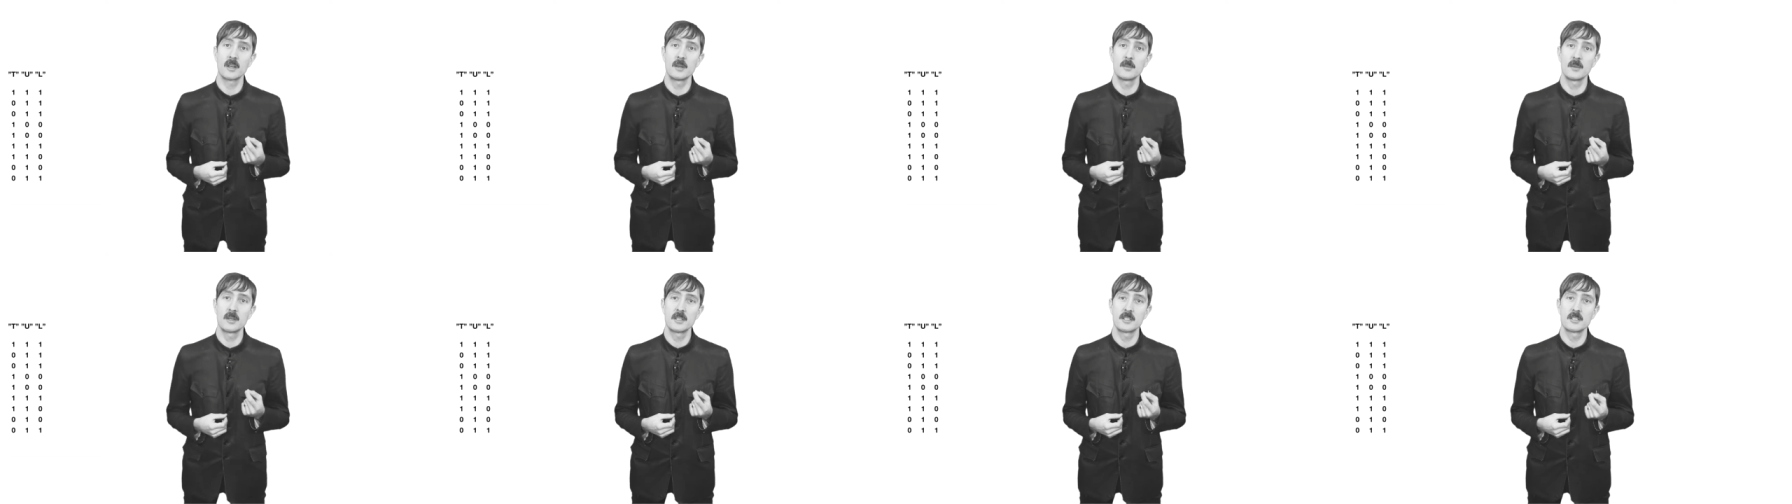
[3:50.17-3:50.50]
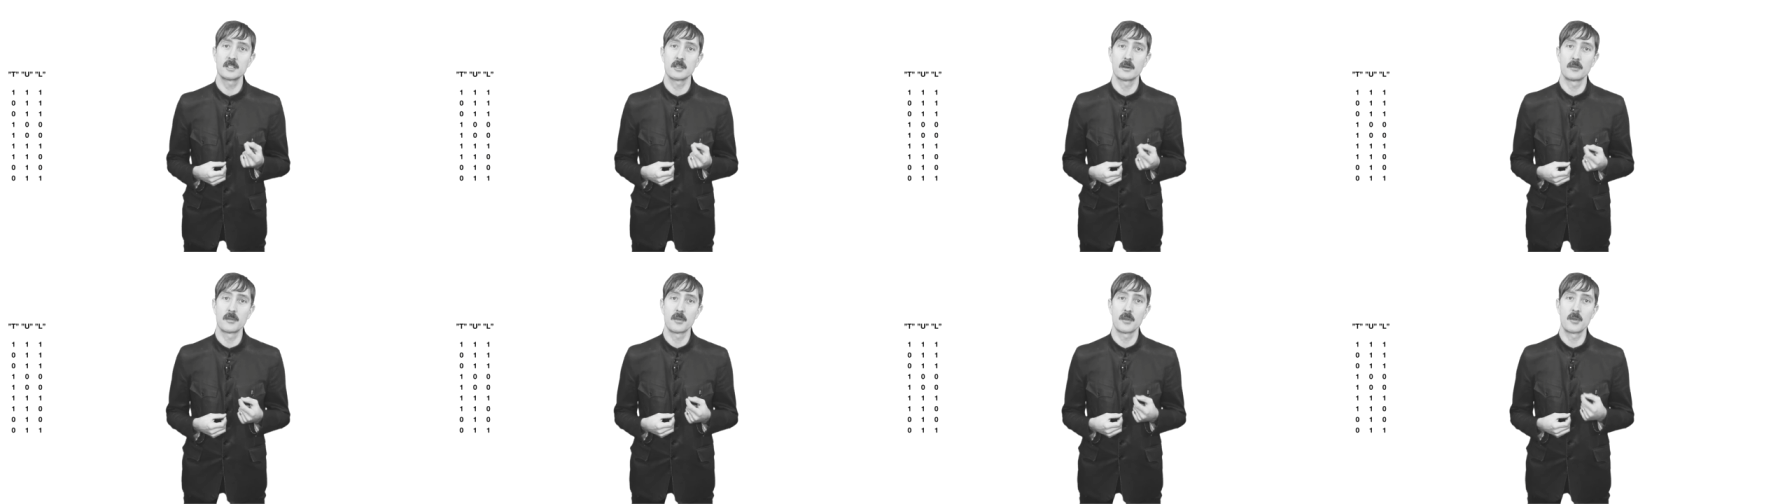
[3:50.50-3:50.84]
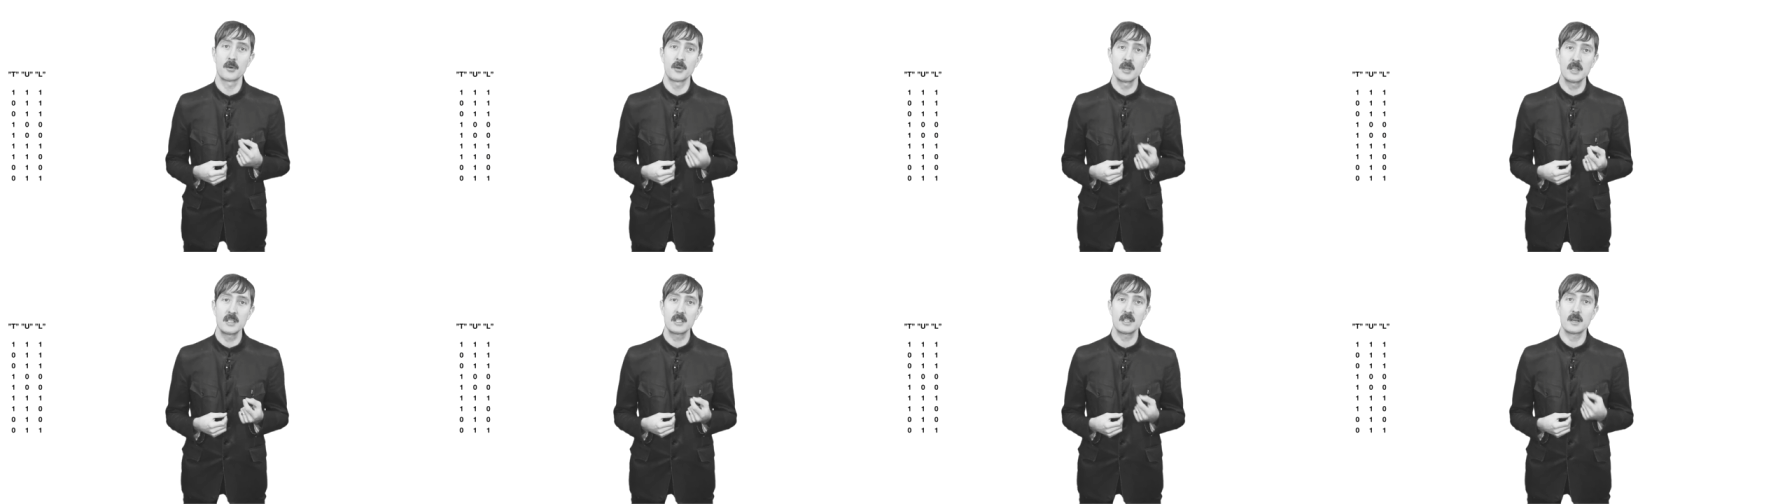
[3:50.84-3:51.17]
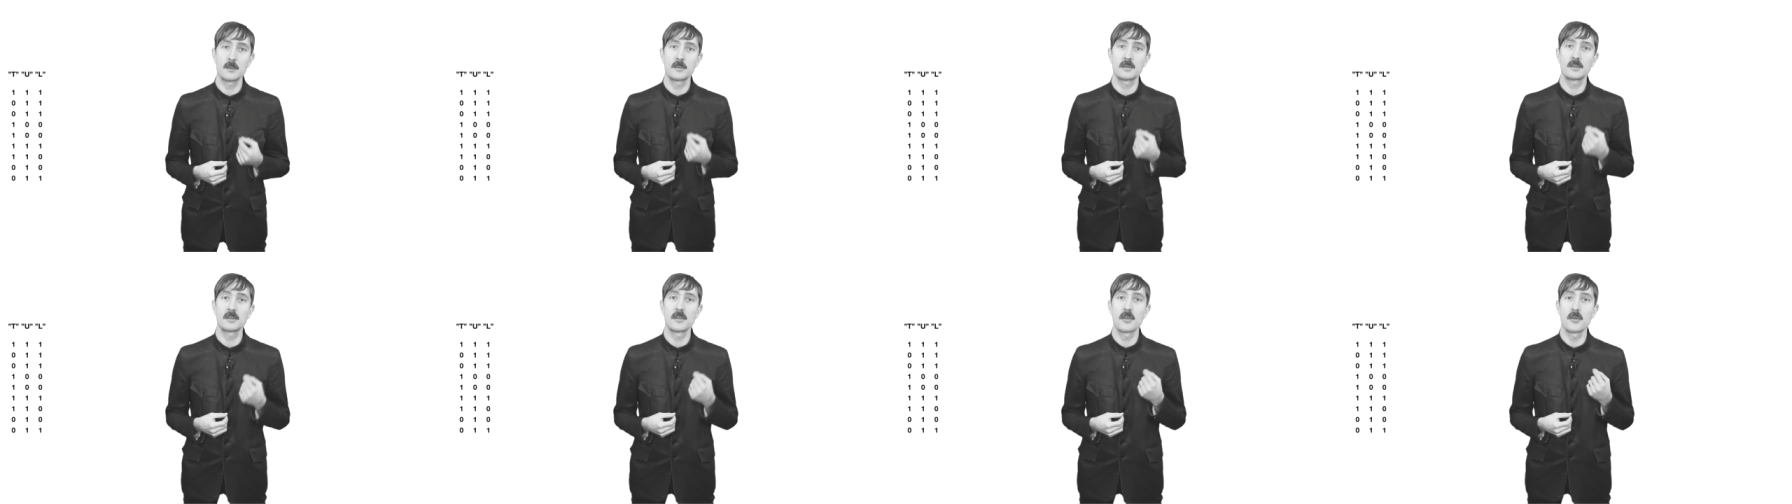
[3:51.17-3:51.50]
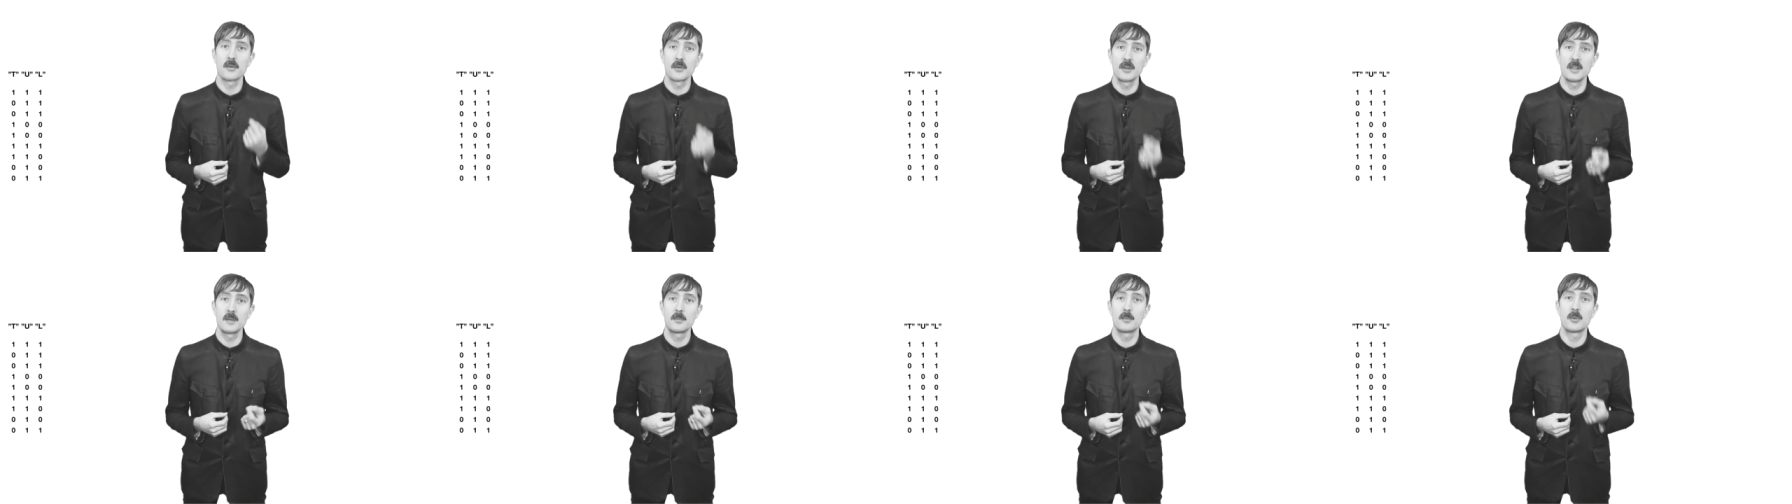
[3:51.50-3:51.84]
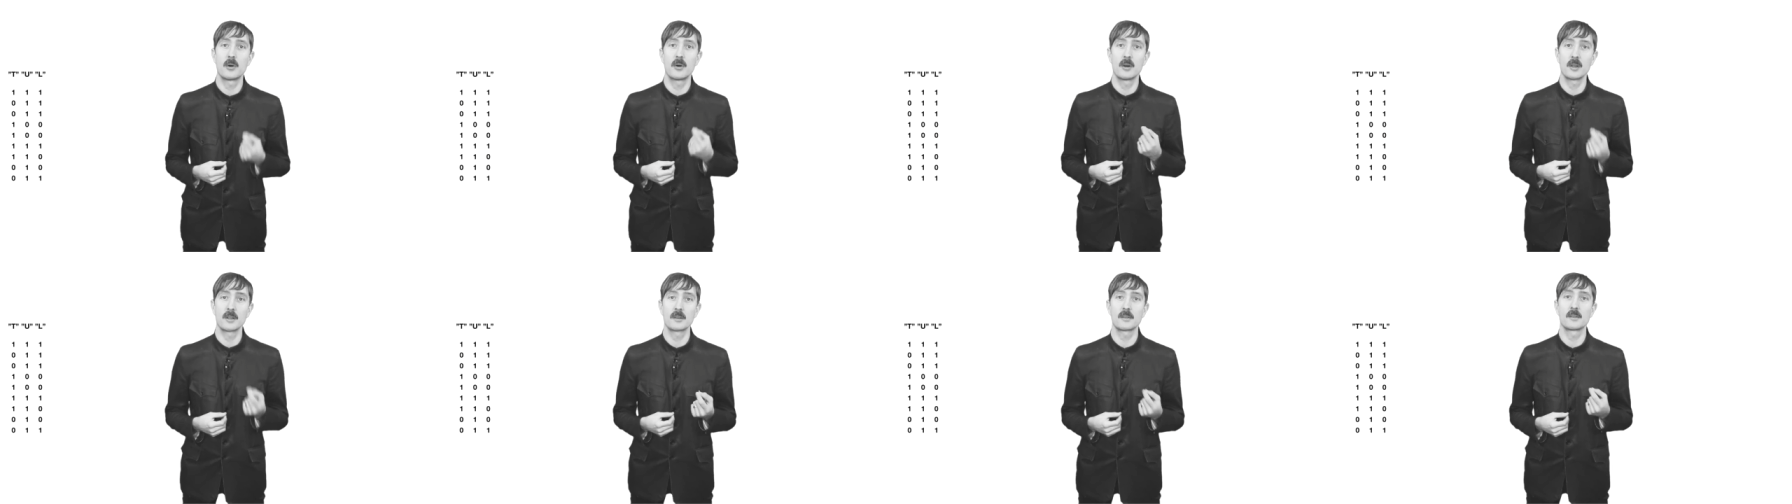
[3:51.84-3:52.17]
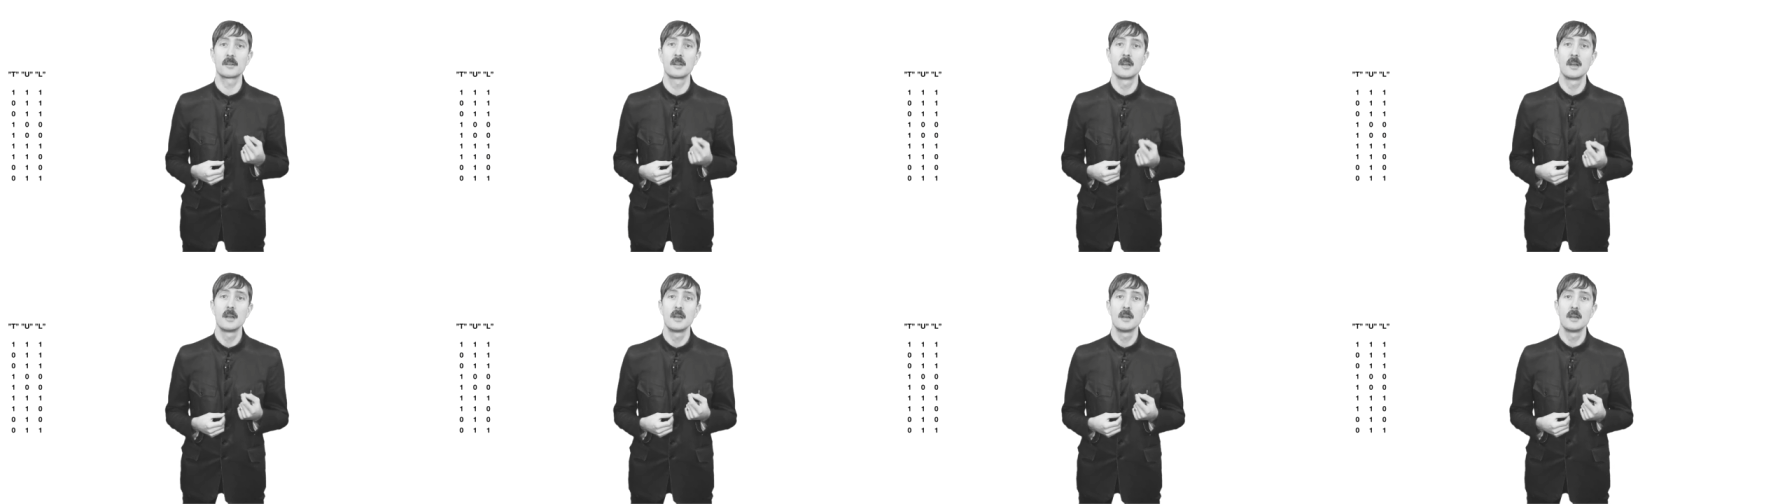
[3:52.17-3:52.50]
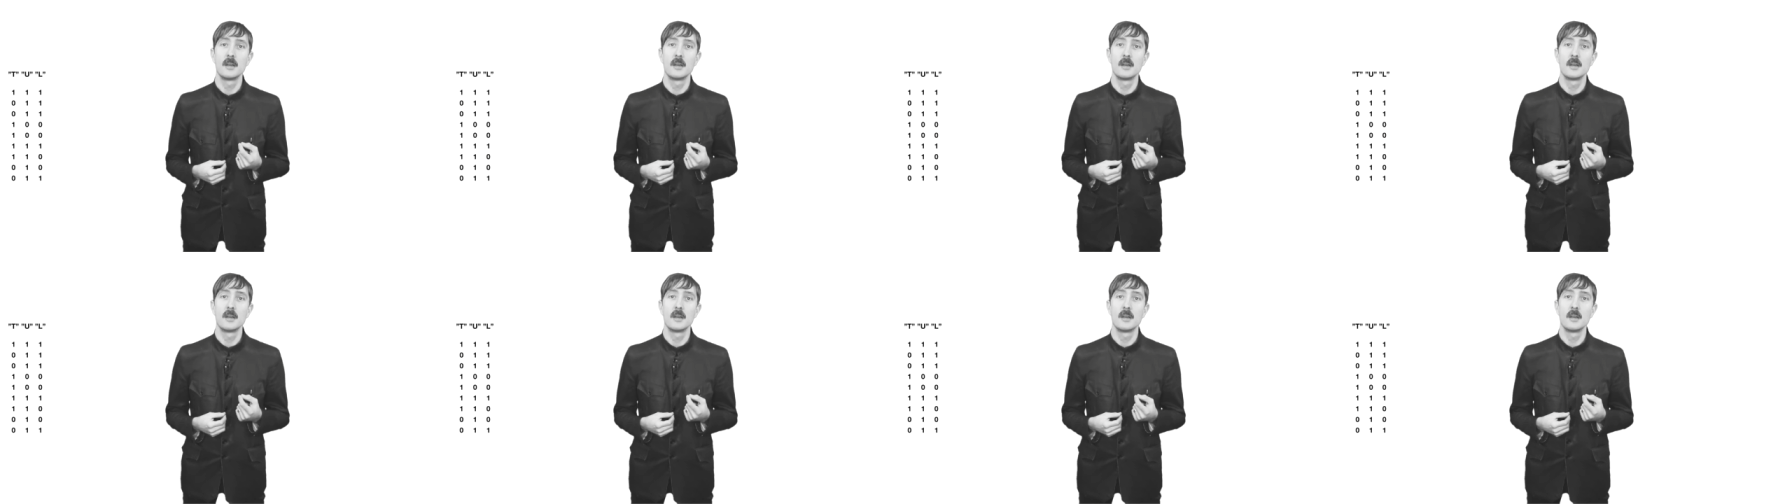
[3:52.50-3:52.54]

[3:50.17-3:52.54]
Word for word: image of 3 times 3 points